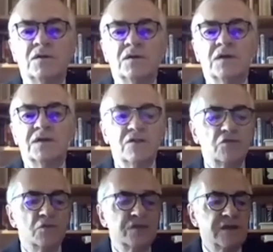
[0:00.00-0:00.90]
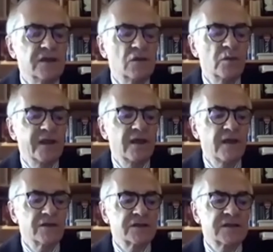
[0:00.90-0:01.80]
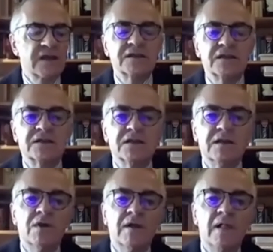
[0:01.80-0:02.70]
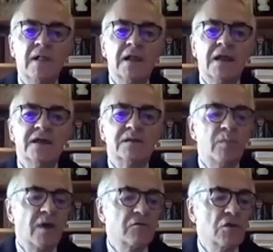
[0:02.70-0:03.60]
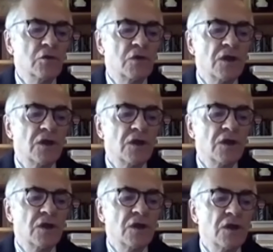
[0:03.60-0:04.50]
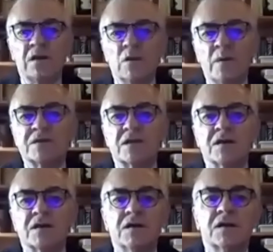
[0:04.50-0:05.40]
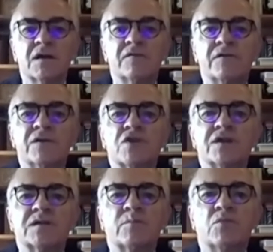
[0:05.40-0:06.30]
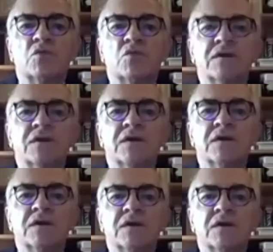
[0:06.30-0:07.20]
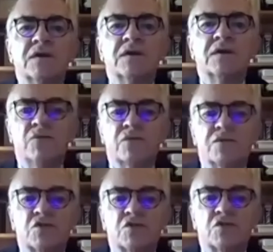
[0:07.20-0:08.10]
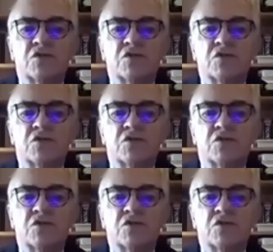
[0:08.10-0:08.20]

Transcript: As Andrew said, we have an outstanding team led by Raluca and Louisa covering transport and infrastructure.